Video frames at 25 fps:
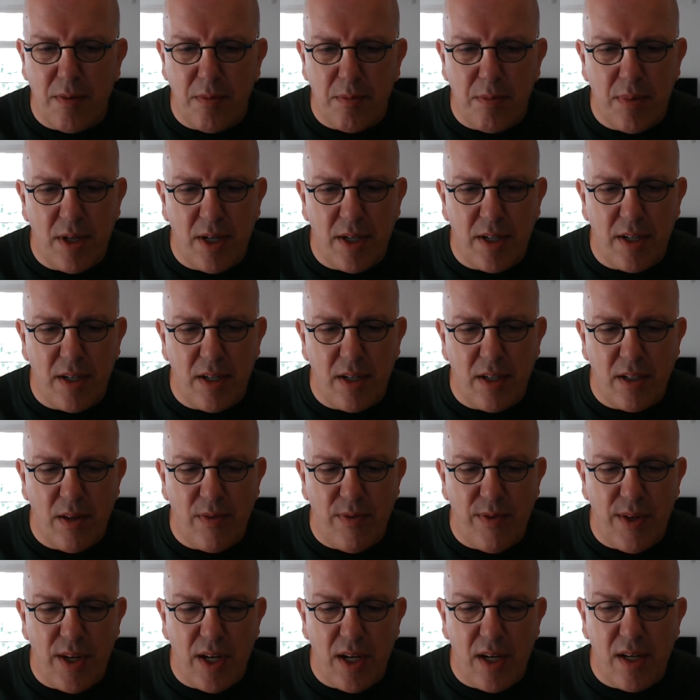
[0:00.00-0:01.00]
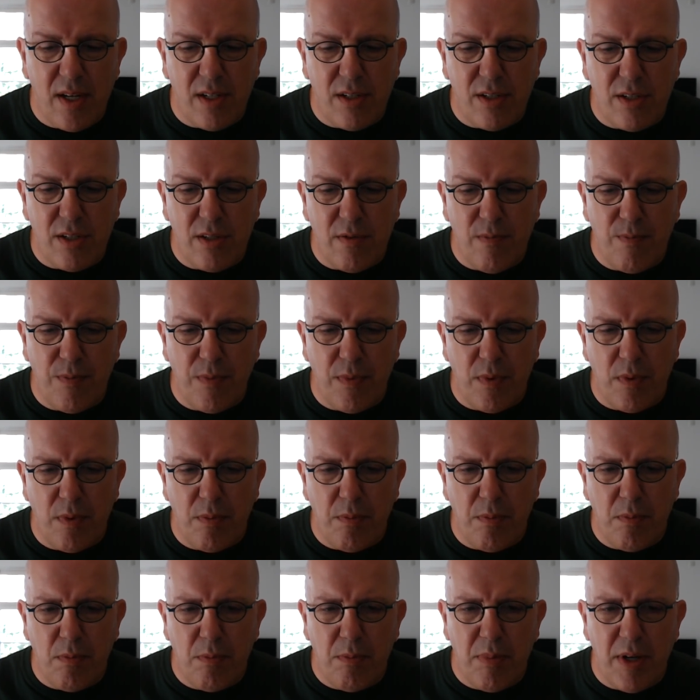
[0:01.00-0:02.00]
But the thing is,
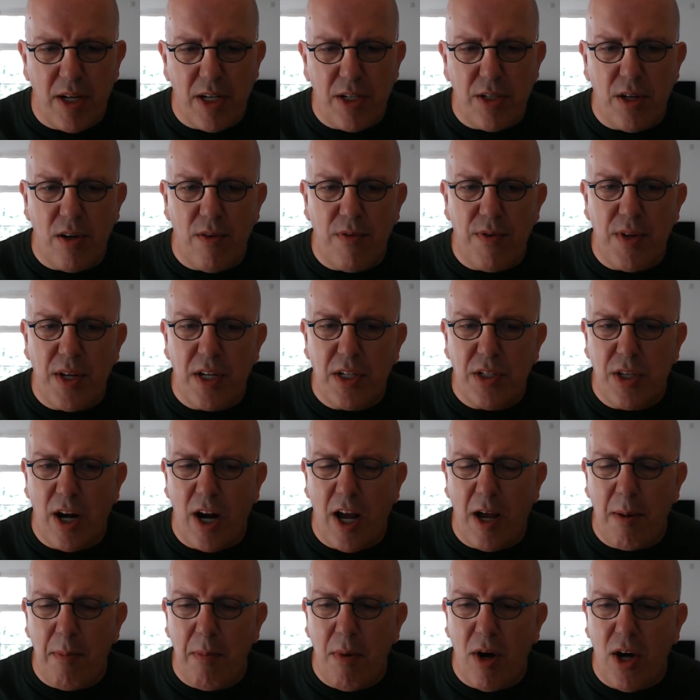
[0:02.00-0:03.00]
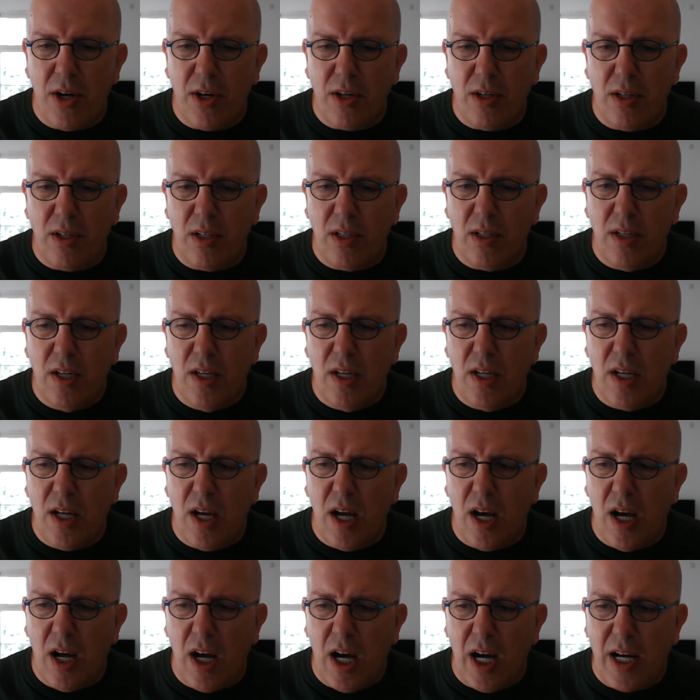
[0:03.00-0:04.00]
based on the things that I model,
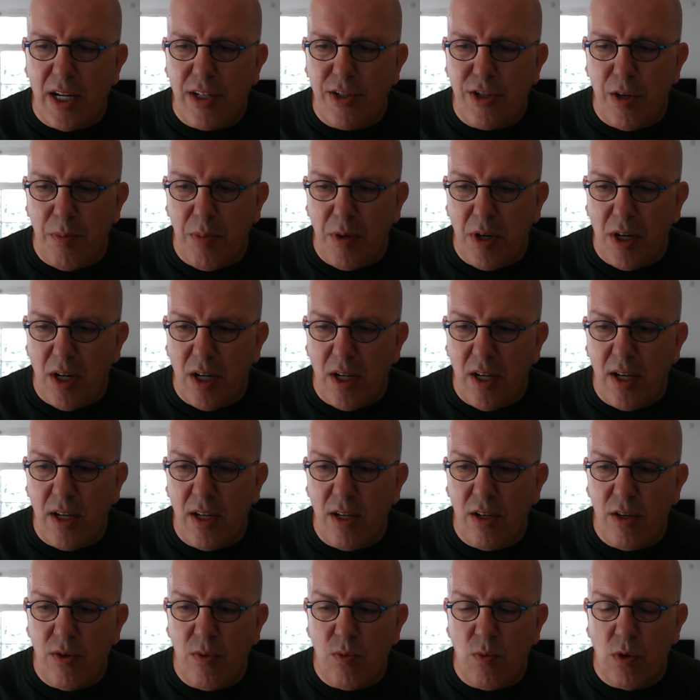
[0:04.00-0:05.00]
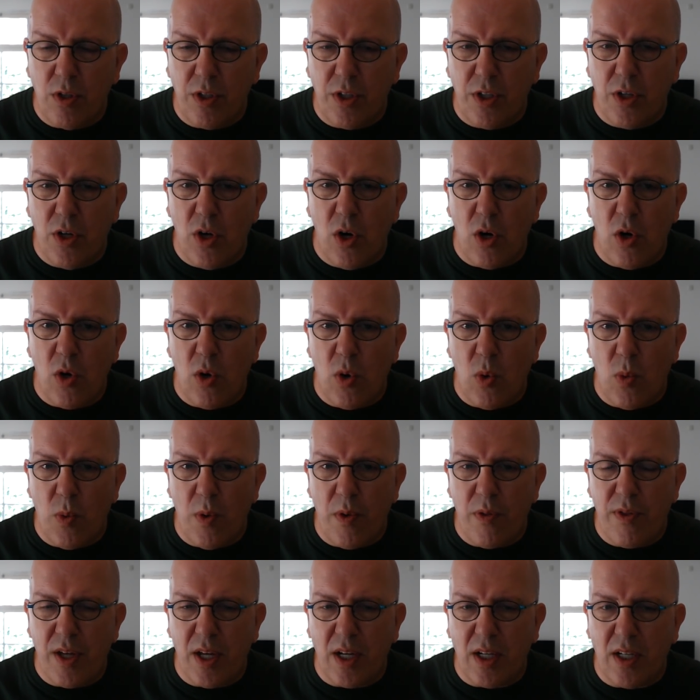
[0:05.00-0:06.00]
I typically would go
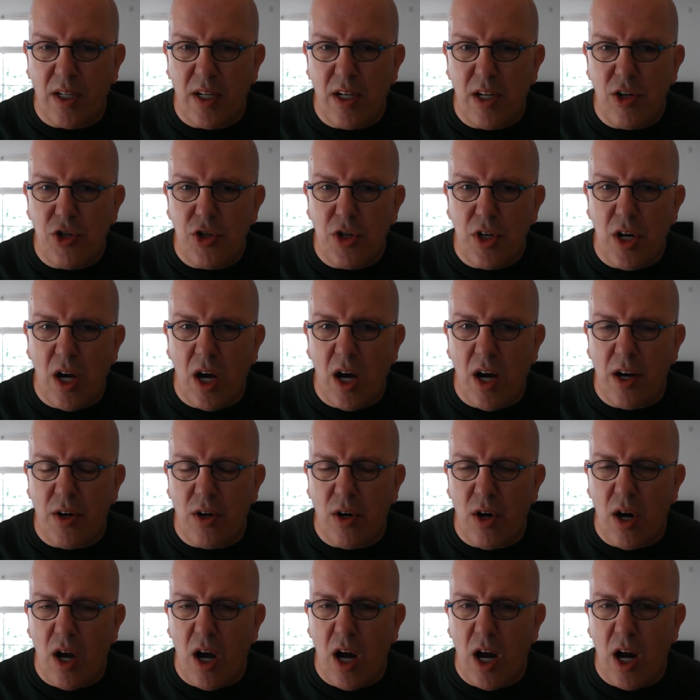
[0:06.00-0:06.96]
with the Keyshot or